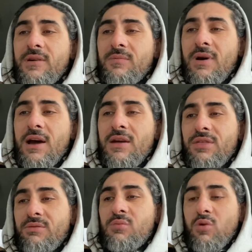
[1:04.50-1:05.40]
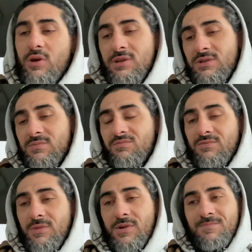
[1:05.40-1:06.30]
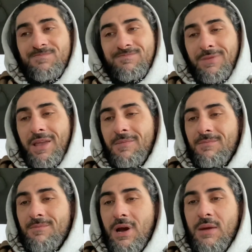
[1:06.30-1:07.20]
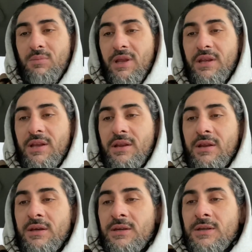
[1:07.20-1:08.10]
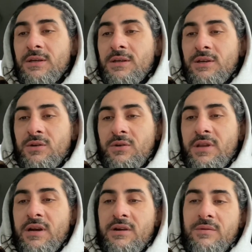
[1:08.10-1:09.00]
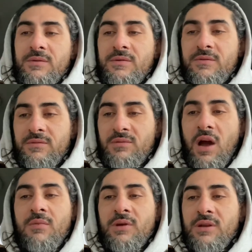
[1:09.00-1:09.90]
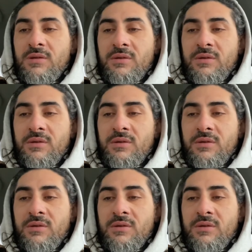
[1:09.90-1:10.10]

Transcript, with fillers: by three points. In my opinion, you know they're dominant.